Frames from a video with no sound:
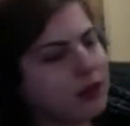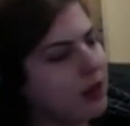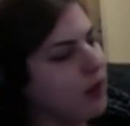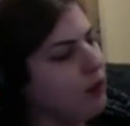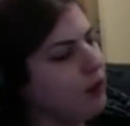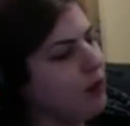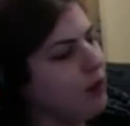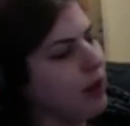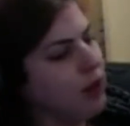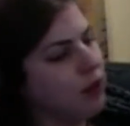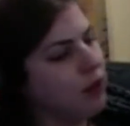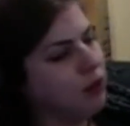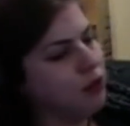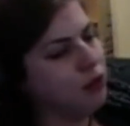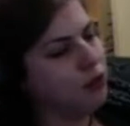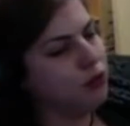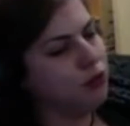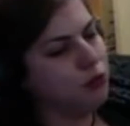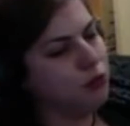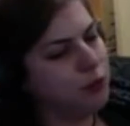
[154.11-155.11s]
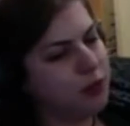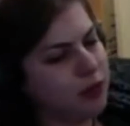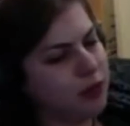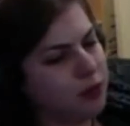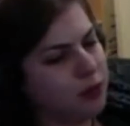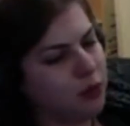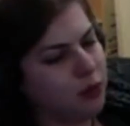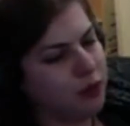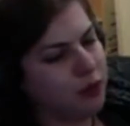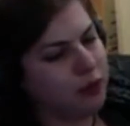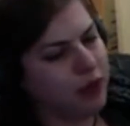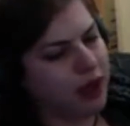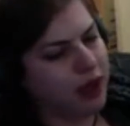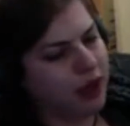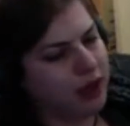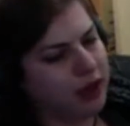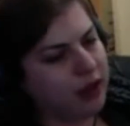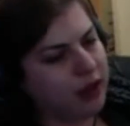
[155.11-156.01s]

and raiding tombs and all of that,